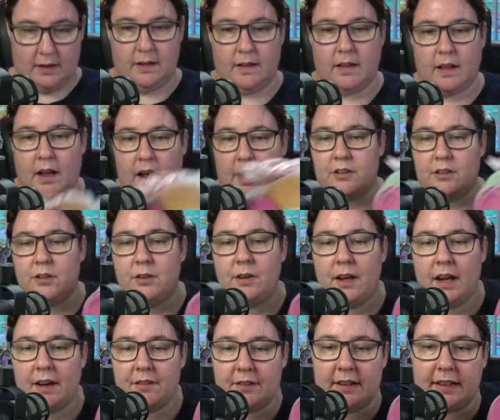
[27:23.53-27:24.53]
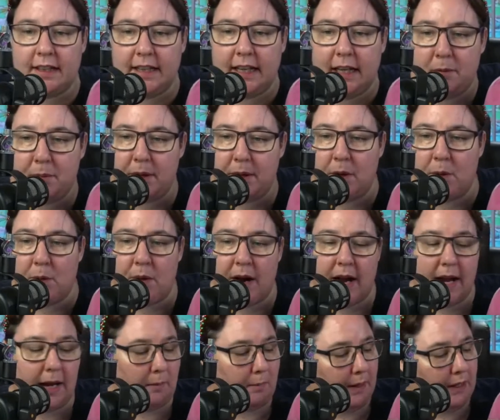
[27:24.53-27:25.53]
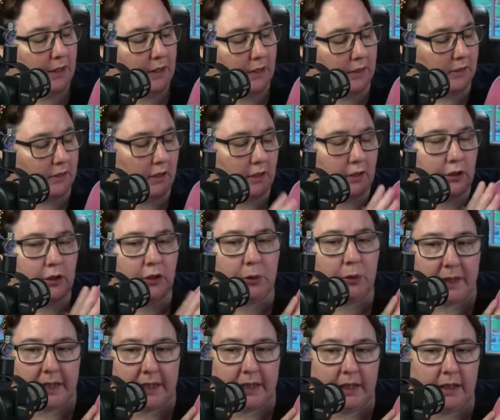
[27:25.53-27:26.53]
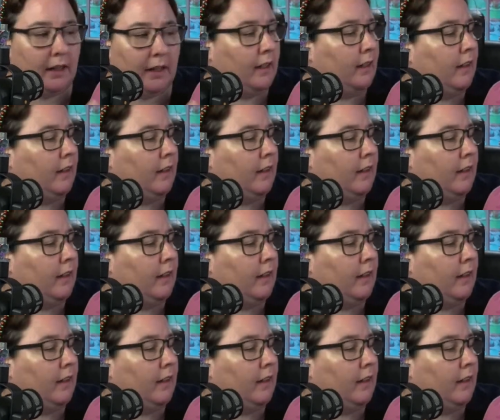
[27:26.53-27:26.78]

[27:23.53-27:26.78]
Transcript: I do have to keep it away because Louis